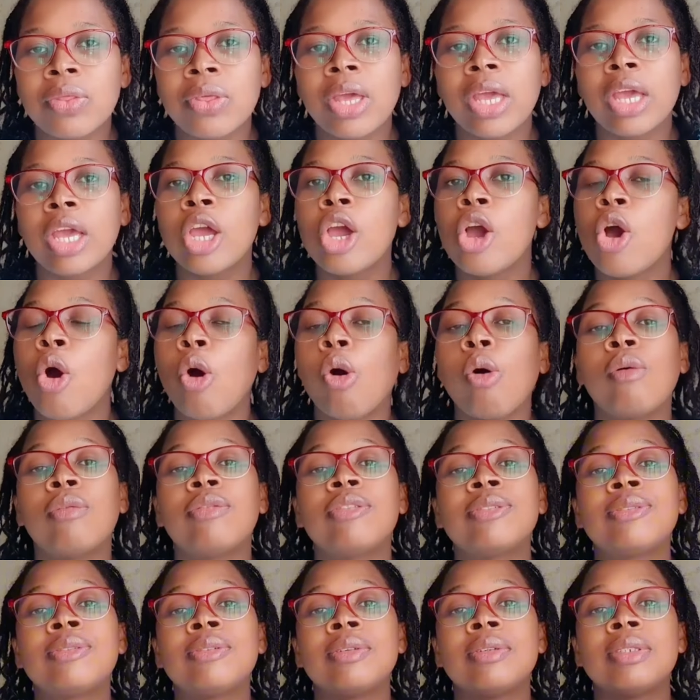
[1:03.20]
there of
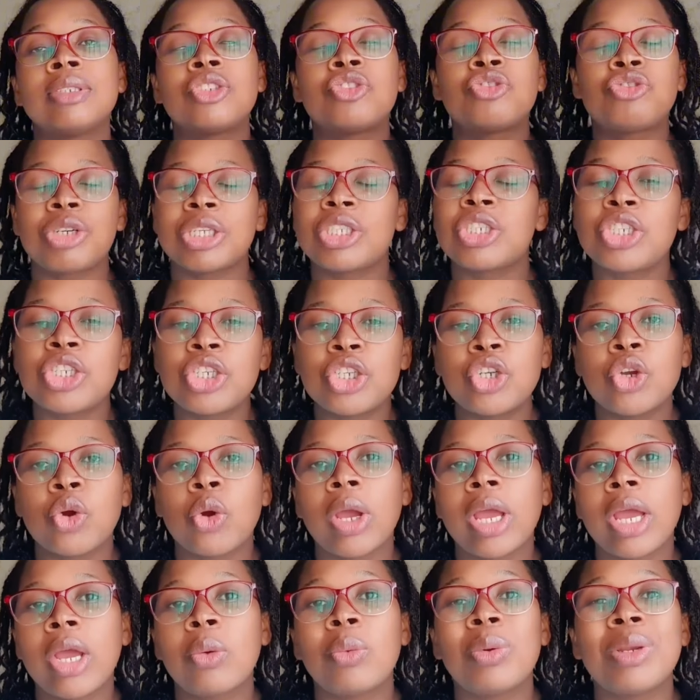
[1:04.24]
stretching your
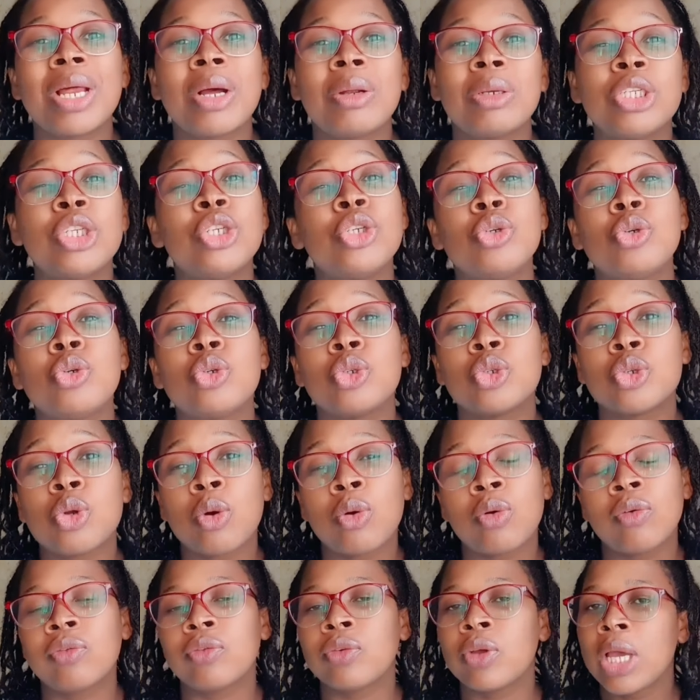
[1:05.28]
hair without the use
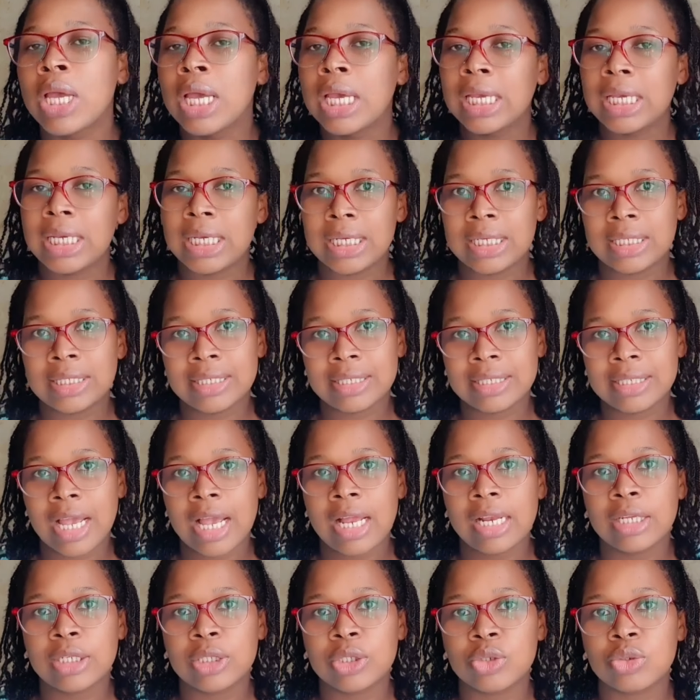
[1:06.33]
of heat
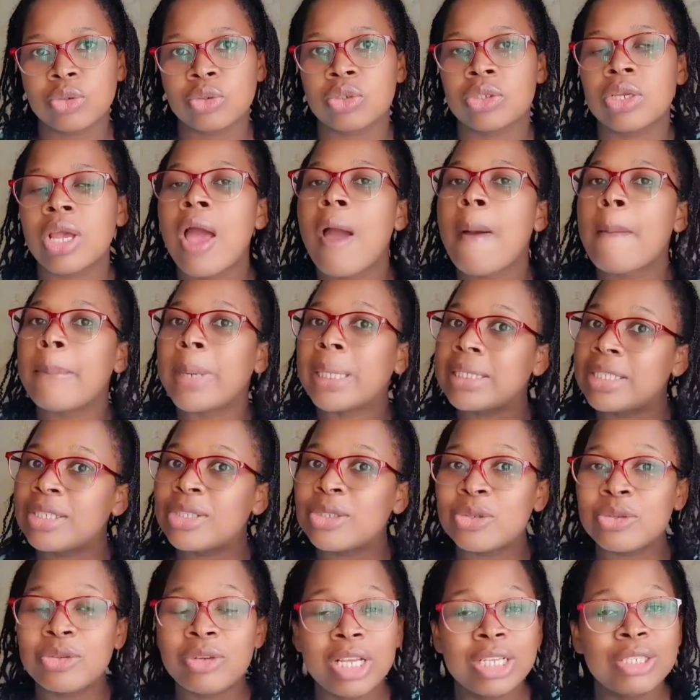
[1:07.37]
styling tools. But in
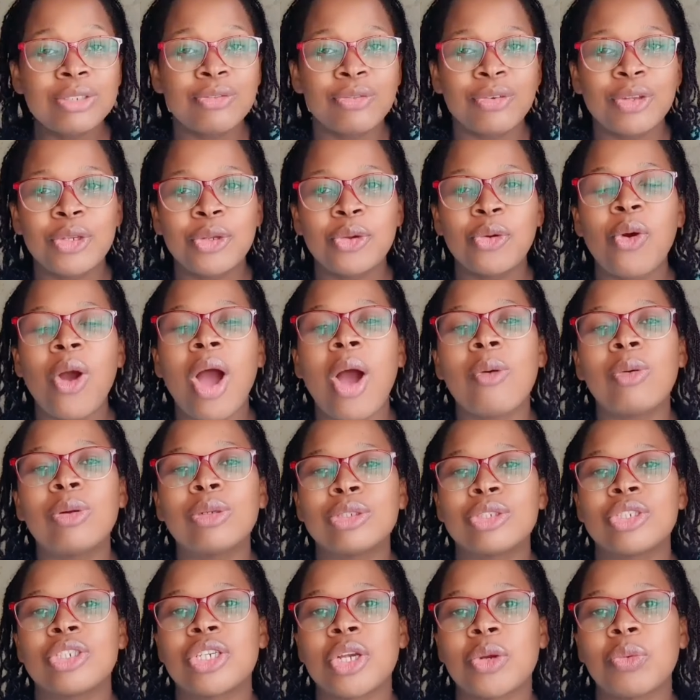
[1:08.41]
today's video, I
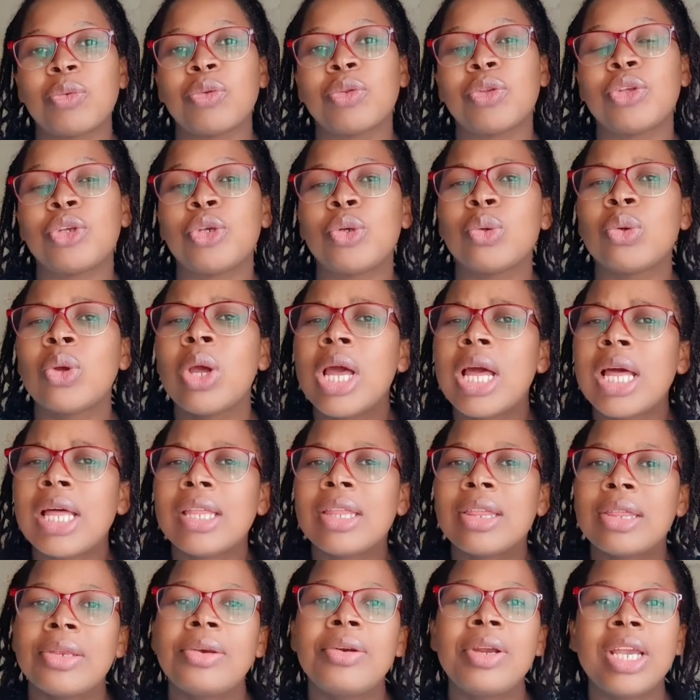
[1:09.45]
want to share with you
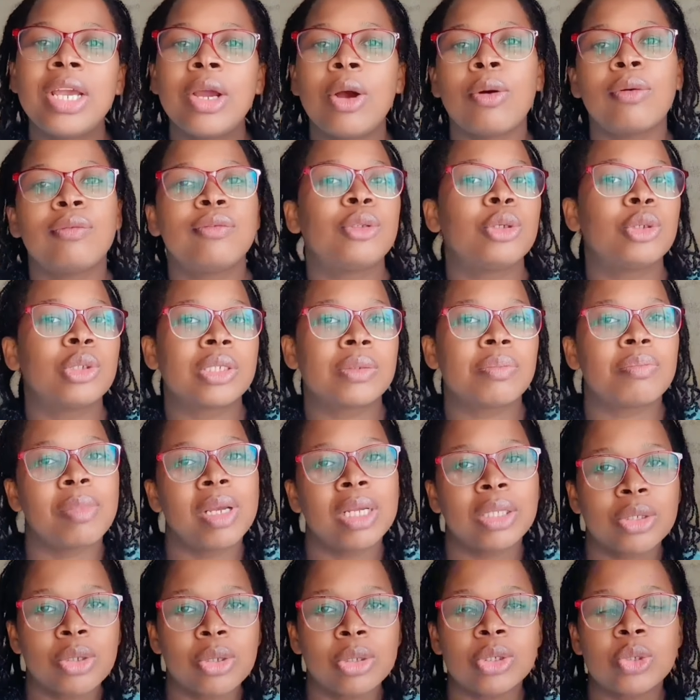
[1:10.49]
3 of those
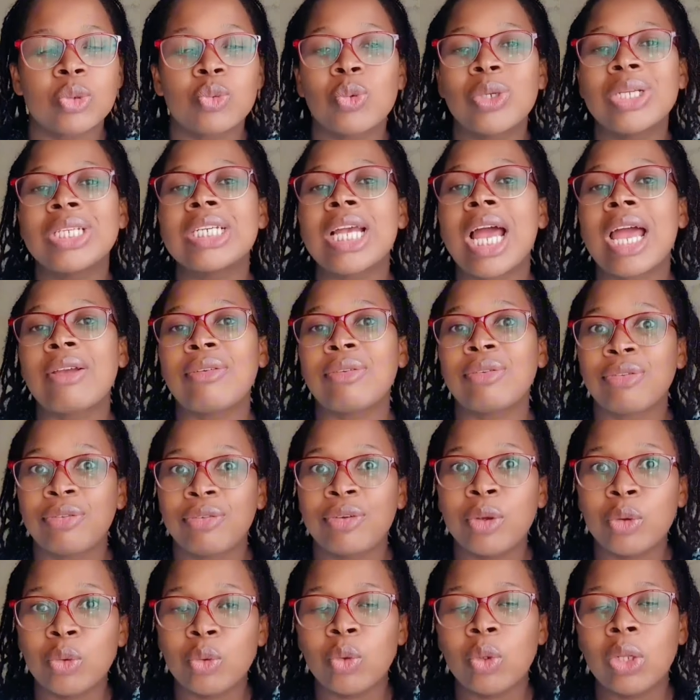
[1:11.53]
methods which I
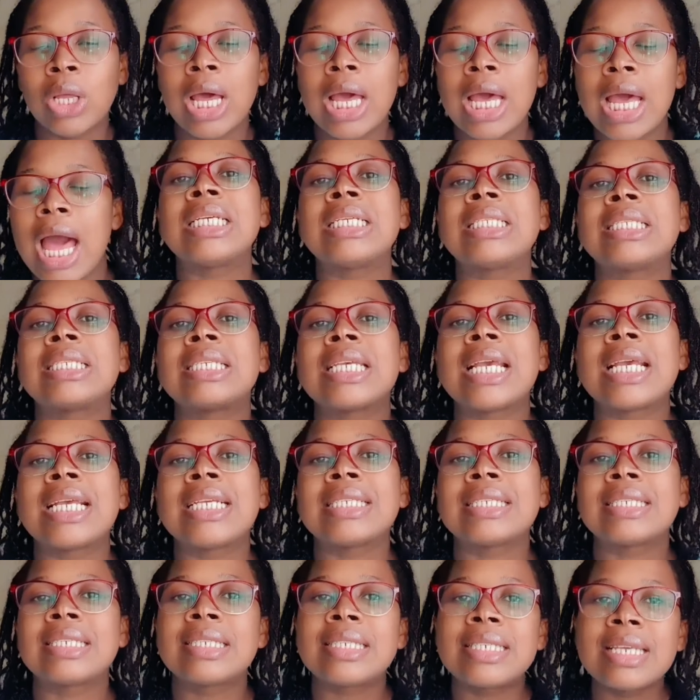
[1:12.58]
feel it's a
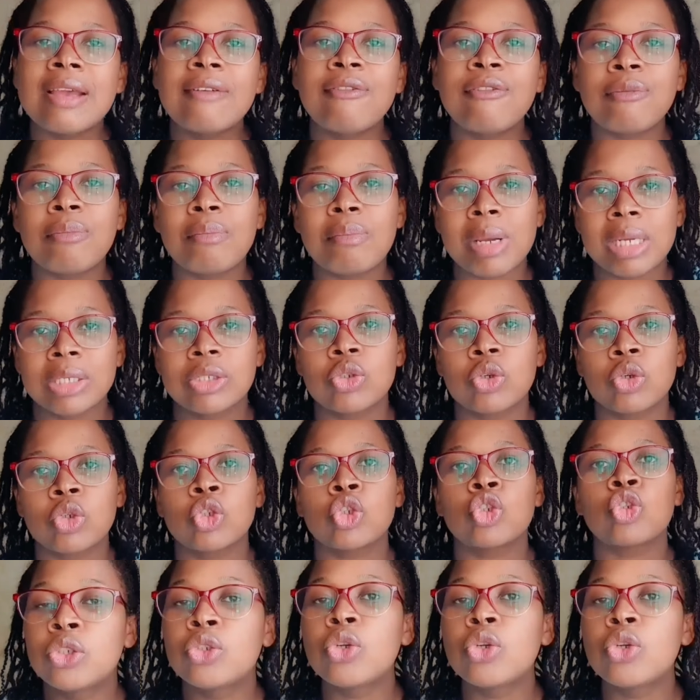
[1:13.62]
safe method.